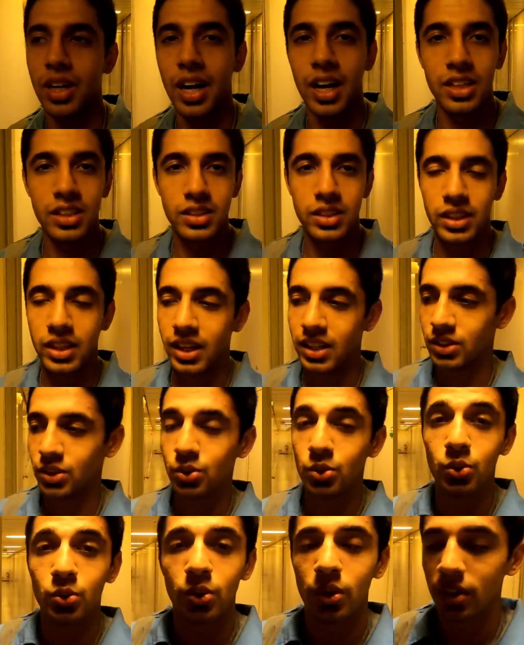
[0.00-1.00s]
ask the guys
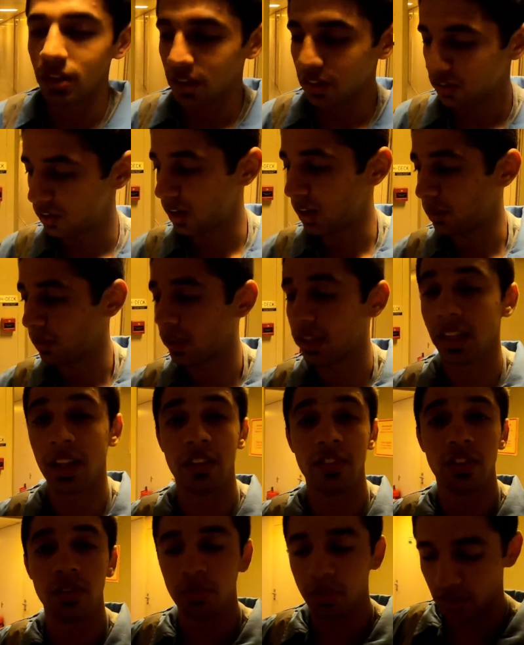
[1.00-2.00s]
to fill up and
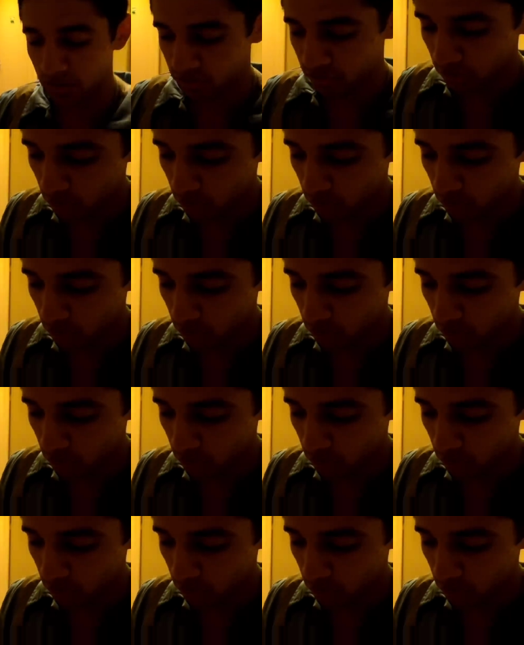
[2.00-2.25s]
then we'll play